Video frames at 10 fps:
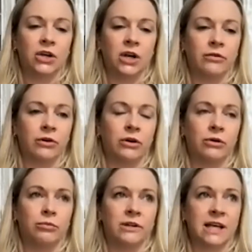You never know
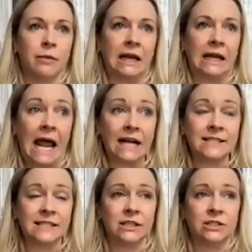what's coming
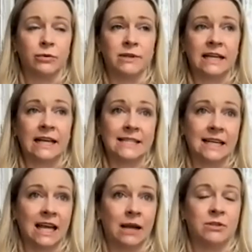next. It's always a guessing
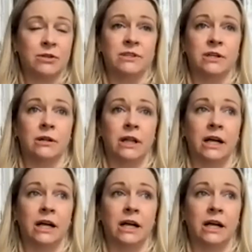game. It's always a